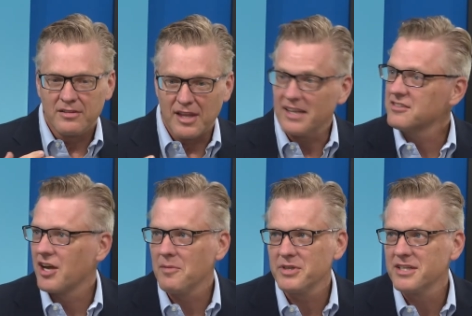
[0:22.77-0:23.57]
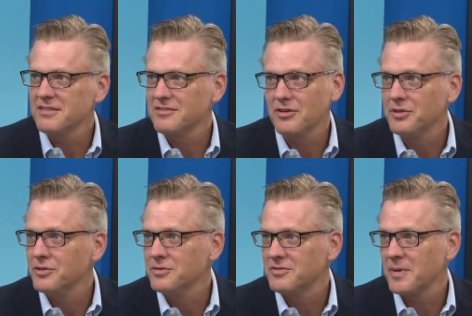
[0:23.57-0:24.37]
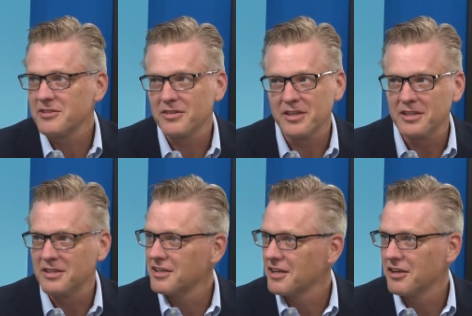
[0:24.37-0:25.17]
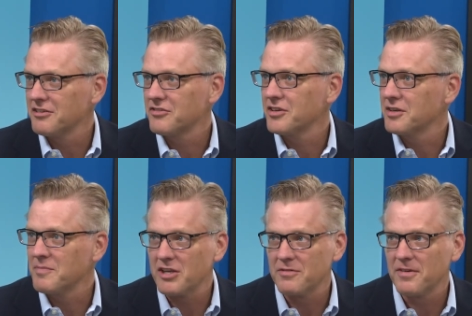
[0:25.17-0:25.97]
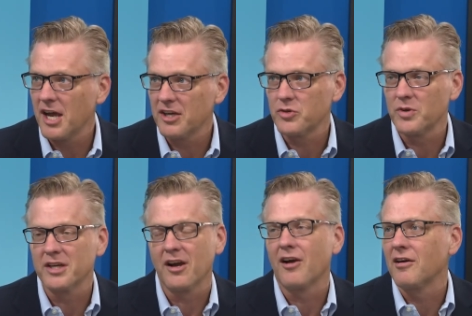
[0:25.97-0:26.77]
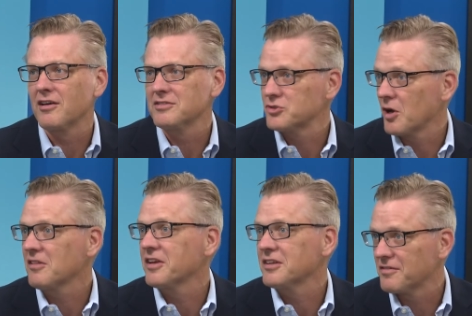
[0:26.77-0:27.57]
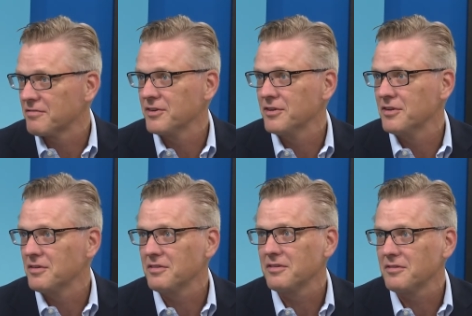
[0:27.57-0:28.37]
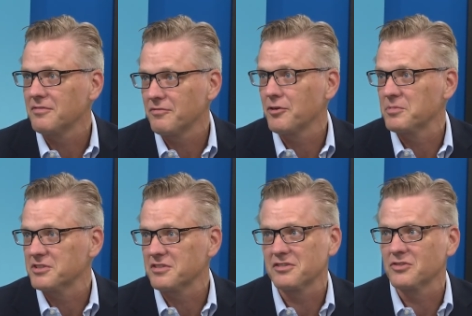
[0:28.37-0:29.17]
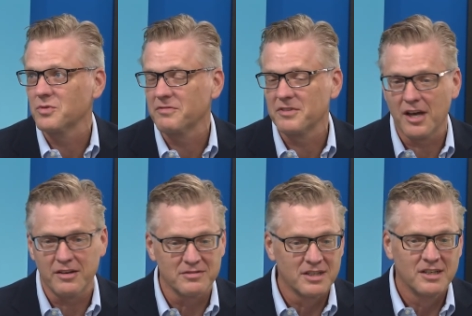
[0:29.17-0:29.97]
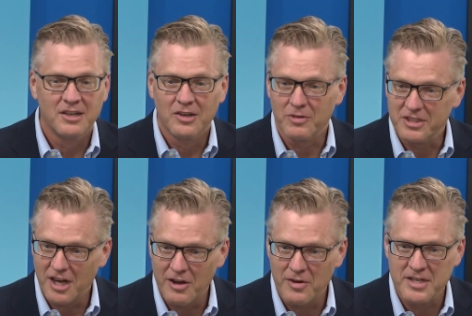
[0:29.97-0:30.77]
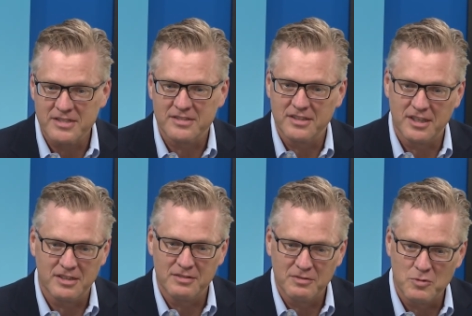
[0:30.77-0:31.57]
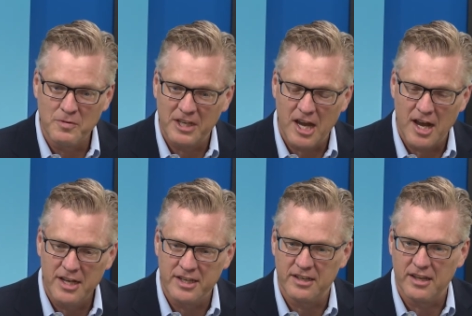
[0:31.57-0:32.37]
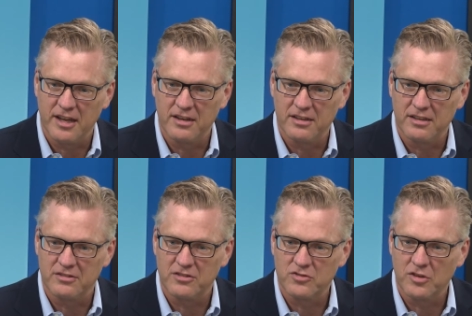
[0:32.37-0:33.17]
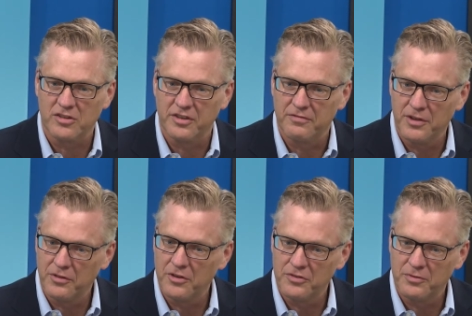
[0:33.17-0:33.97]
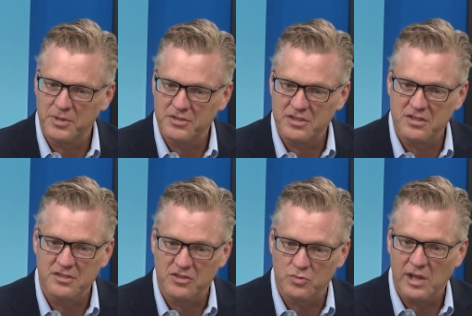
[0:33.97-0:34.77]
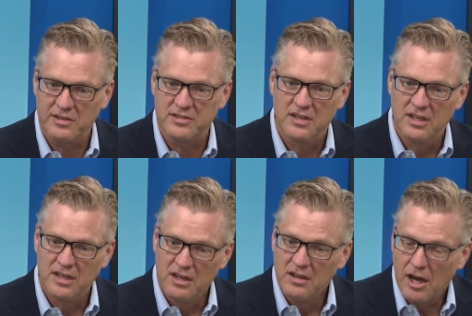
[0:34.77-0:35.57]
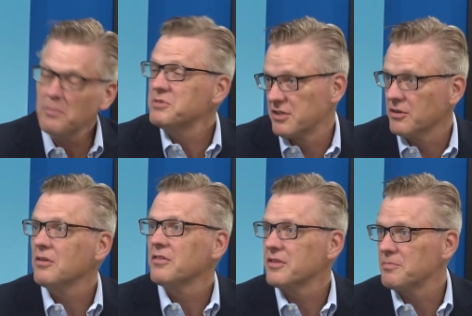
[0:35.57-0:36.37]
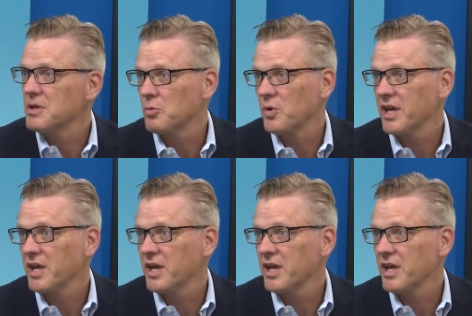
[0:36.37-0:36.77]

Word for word: Lots of companies, no news, especially in the industry, manufacturing, are struggling to fill positions. We've got retirees moving on, and it's a struggle to fill those positions as well as upskill the people we